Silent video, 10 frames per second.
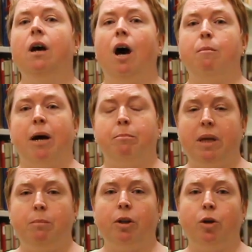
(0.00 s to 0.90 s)
about
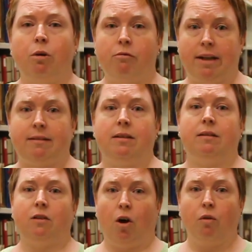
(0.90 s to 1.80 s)
people who are
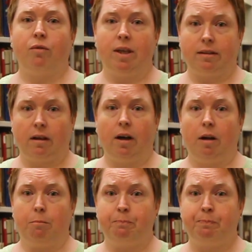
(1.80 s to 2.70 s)
residents of the asylum.